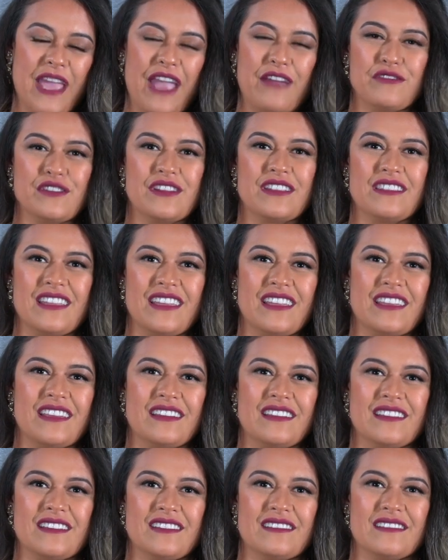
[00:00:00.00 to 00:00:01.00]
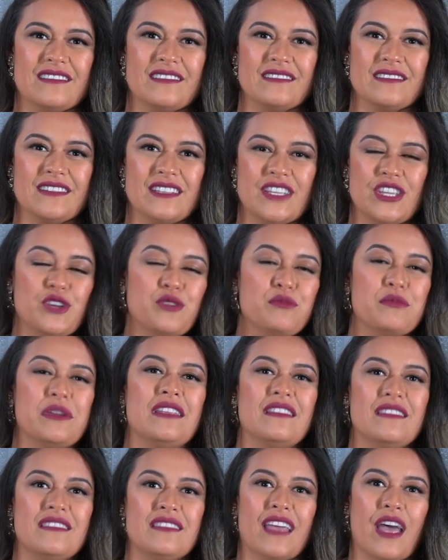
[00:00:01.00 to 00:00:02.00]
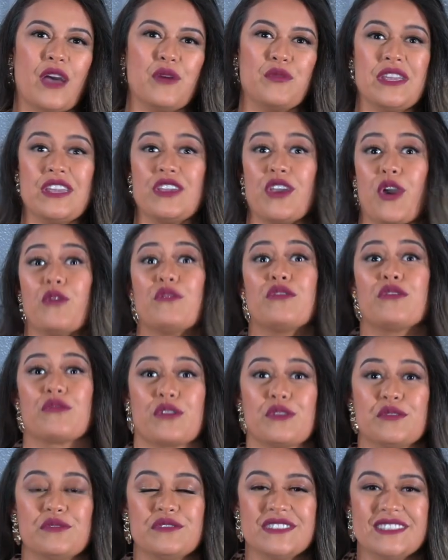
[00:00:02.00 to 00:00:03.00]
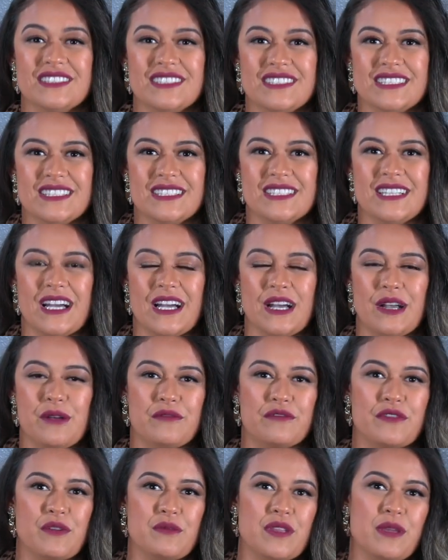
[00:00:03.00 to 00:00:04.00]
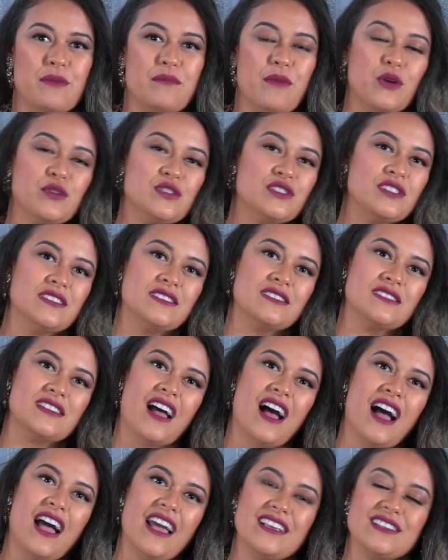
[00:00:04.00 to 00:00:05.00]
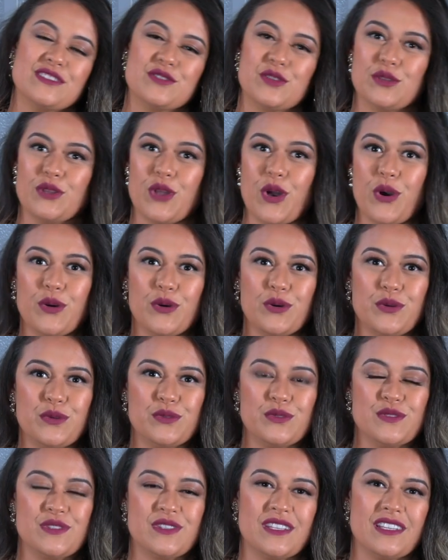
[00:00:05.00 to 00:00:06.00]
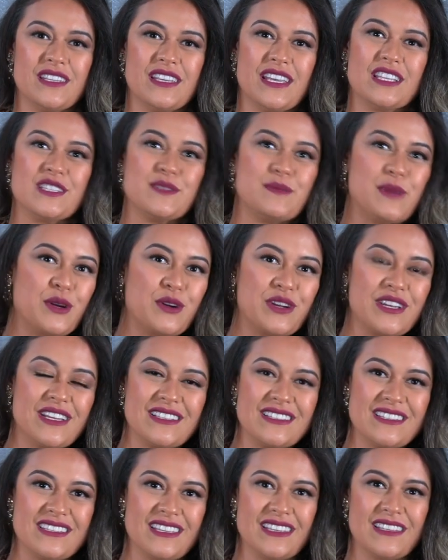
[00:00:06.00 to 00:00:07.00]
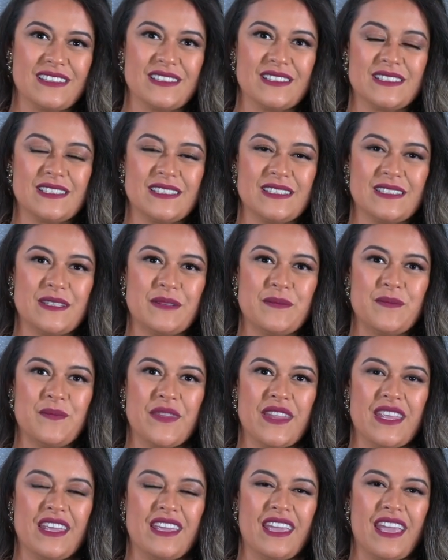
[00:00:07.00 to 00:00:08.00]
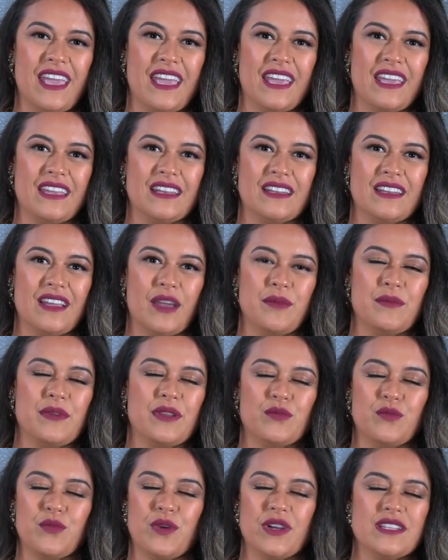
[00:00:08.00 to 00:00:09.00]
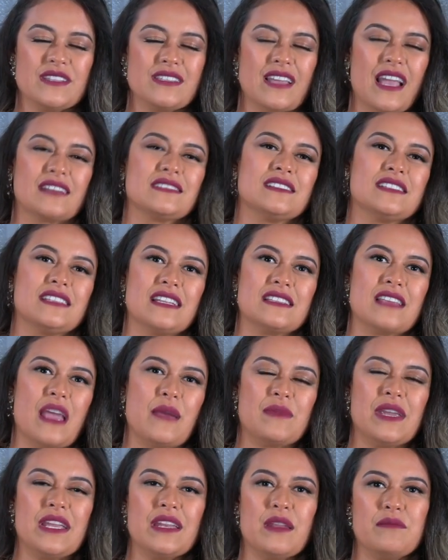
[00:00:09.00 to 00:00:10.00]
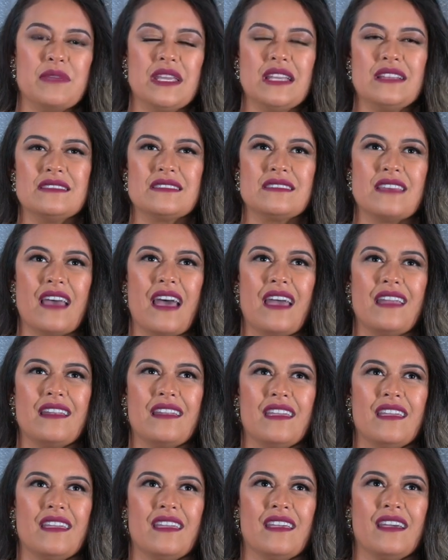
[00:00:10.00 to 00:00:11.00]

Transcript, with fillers: everything human that we go through, from the emotions, the highs, the lows, the experiences. And I mean, what exactly does that mean? It means that